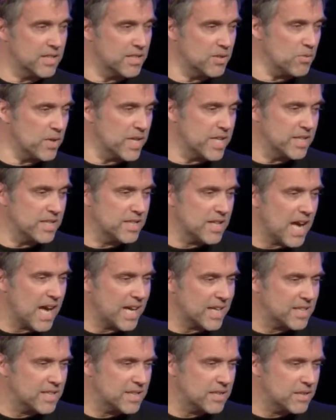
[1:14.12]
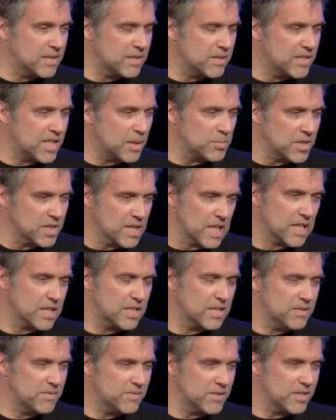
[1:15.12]
going to read Acts chapter
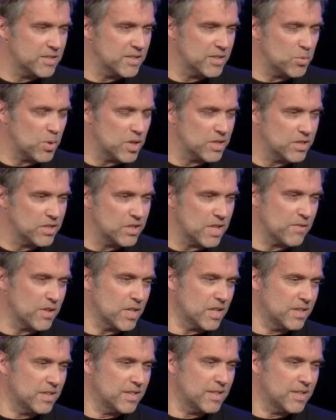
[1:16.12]
6, verses 1 to 7.